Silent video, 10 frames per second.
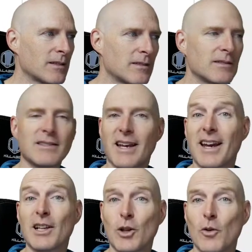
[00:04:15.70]
say
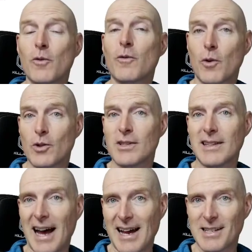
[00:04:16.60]
hello first
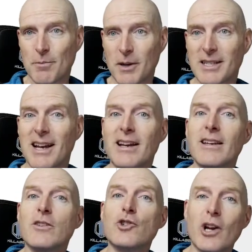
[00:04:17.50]
last because I didn't
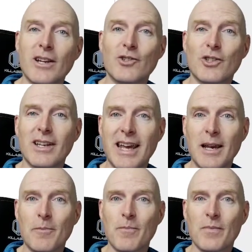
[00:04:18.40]
change the name
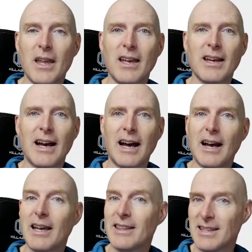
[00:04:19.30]

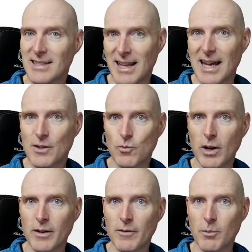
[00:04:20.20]
in this last run of
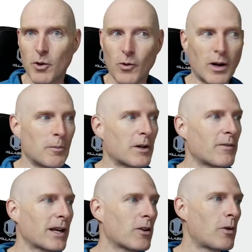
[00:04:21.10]
the program. But if I
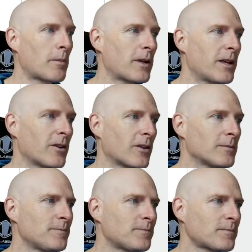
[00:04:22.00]
go up here
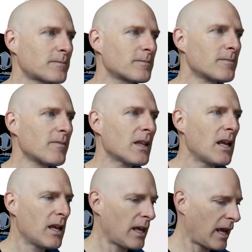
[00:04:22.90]

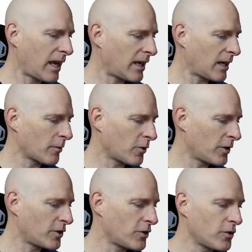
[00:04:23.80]
and I'm going
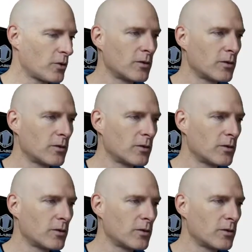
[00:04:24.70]
to